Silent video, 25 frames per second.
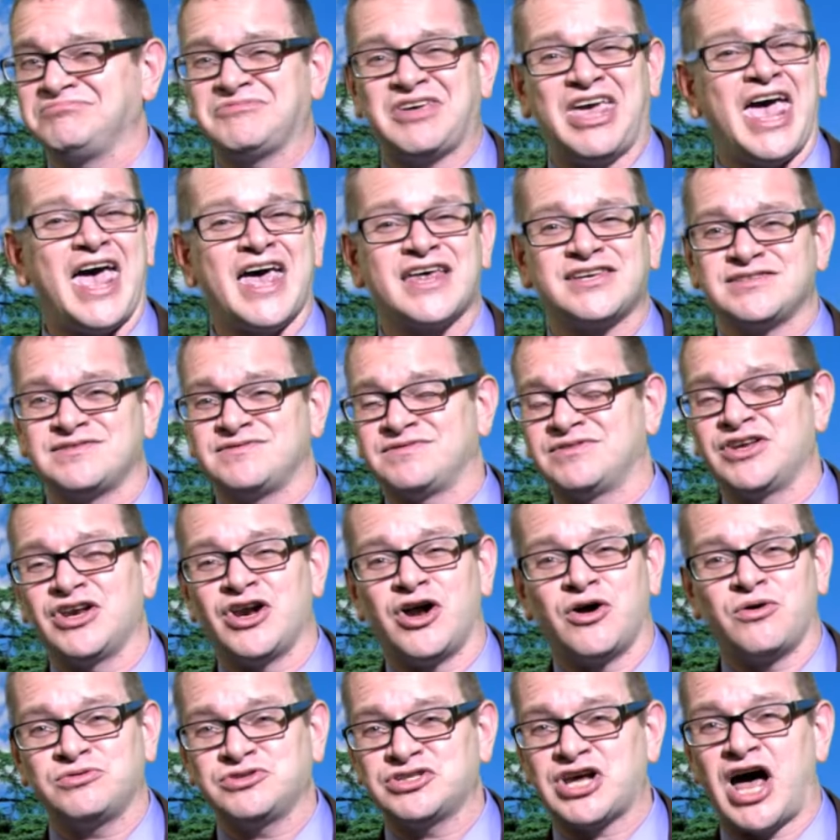cast, you
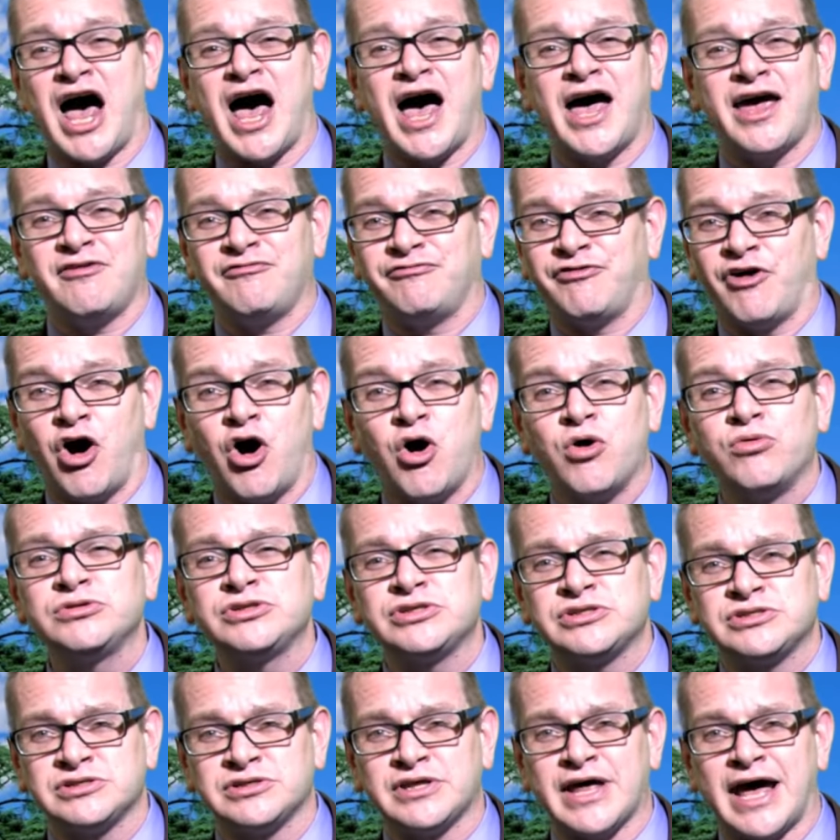know, tie
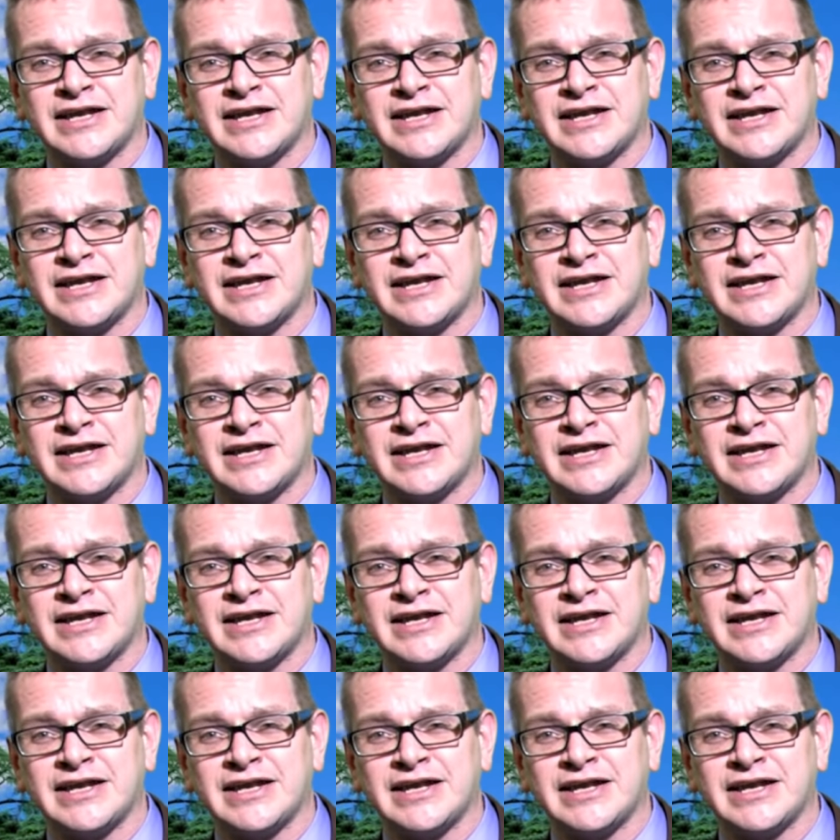votes.